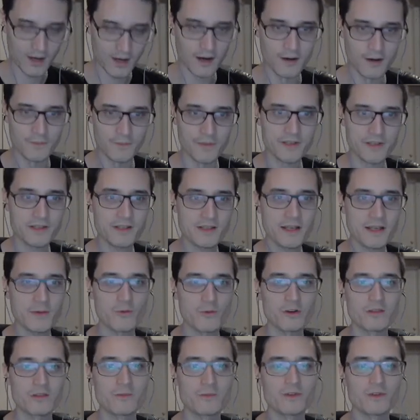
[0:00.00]
This is like one
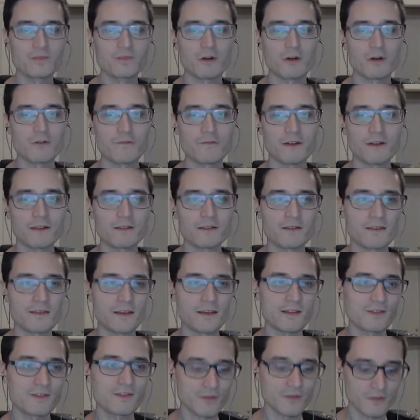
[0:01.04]
of the most perfect
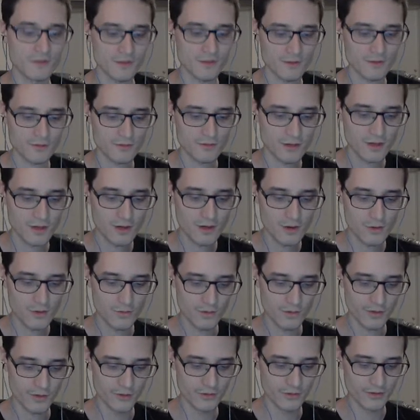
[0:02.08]
things you can do, where
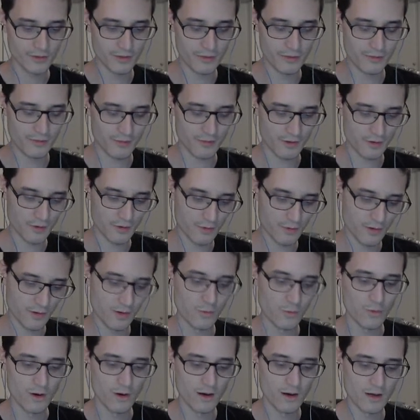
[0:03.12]
you can throw a
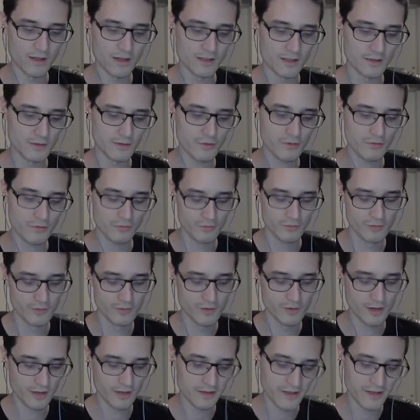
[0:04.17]
wand through
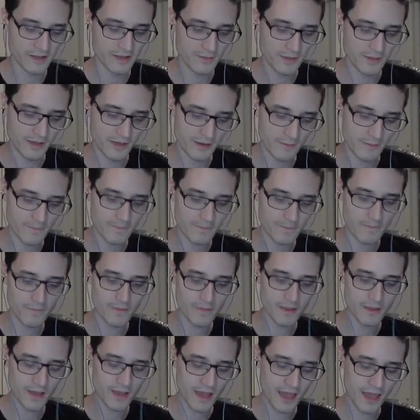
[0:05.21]
an enemy
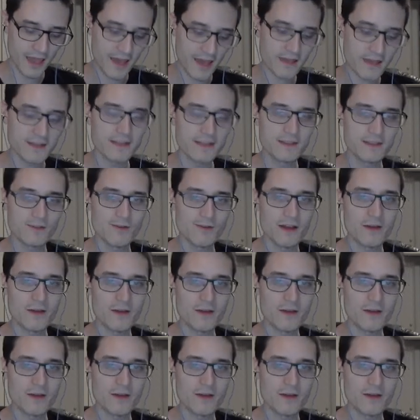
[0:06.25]
and hit the right